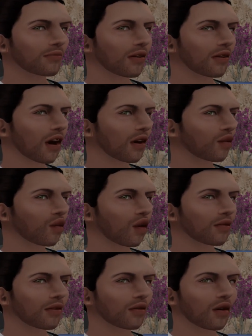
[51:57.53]
And
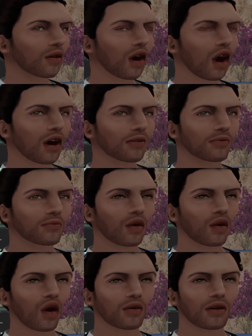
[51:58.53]
I was
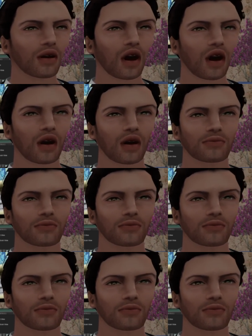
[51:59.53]
talking rubbish